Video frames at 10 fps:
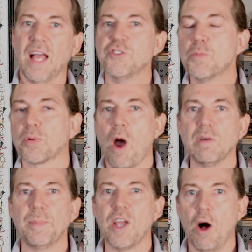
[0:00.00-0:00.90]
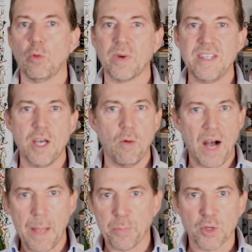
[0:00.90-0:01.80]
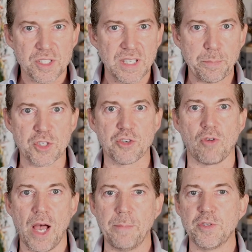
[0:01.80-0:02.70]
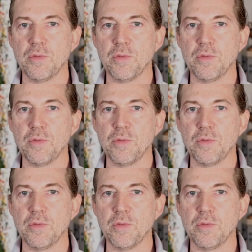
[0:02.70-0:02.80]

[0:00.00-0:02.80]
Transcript: As you probably already know, I personally prescribe